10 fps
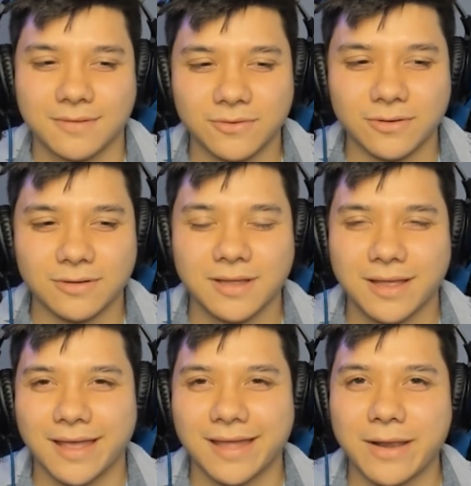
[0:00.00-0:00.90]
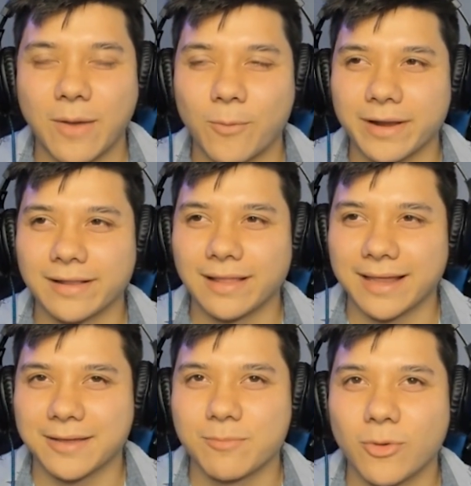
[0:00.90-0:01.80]
Cool. And what
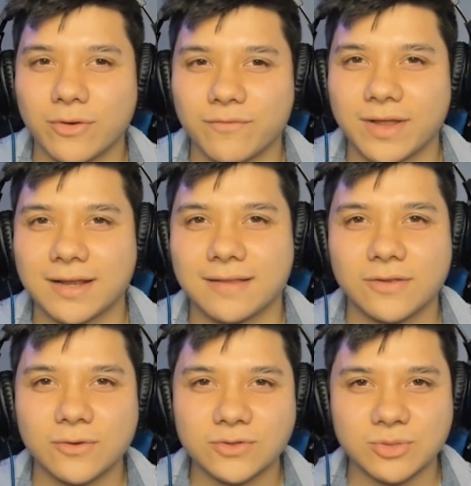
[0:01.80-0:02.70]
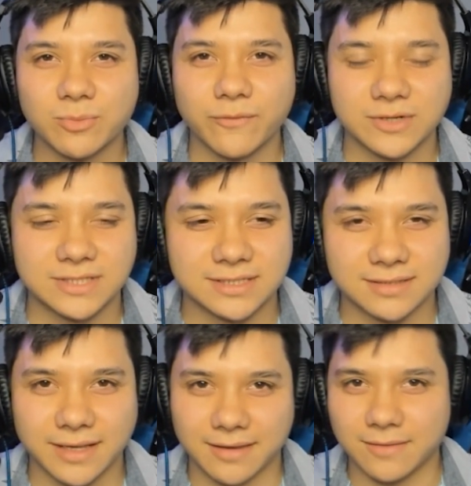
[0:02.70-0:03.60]
motivated the YouTube
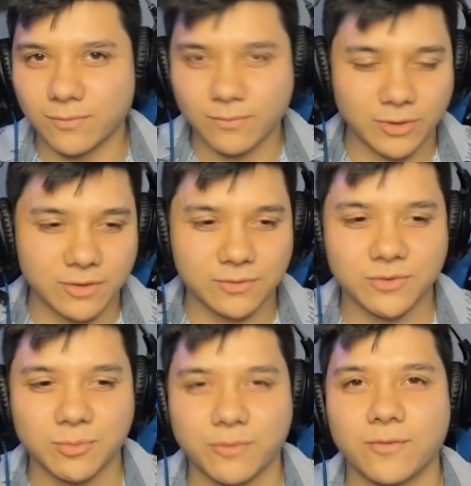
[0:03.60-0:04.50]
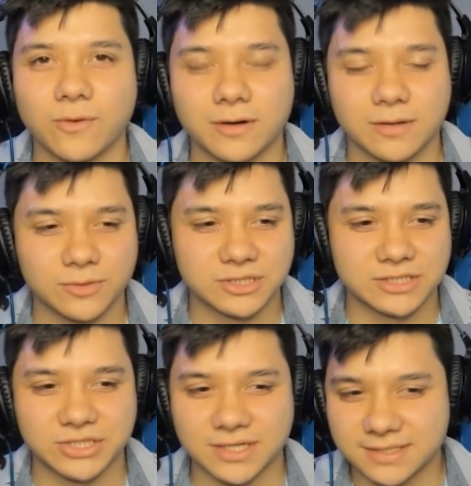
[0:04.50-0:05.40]
versus what you were doing before, which
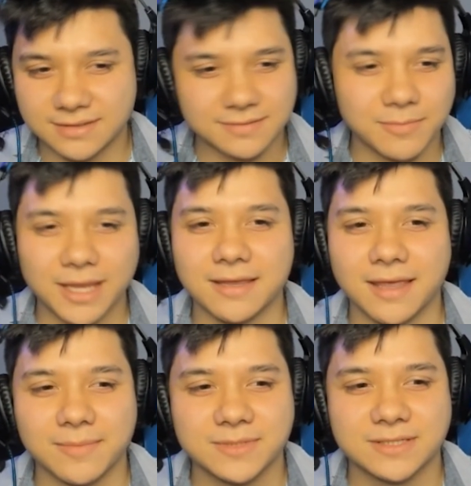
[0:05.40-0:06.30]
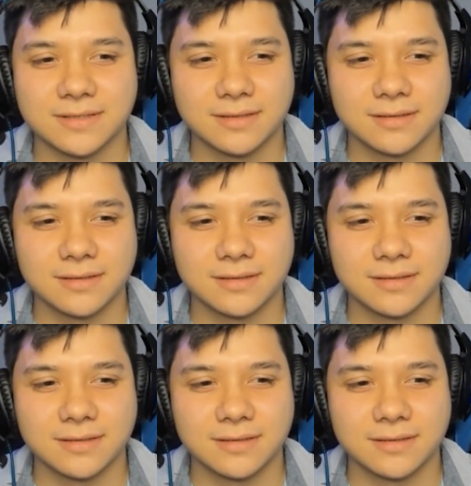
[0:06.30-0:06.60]
is just making games?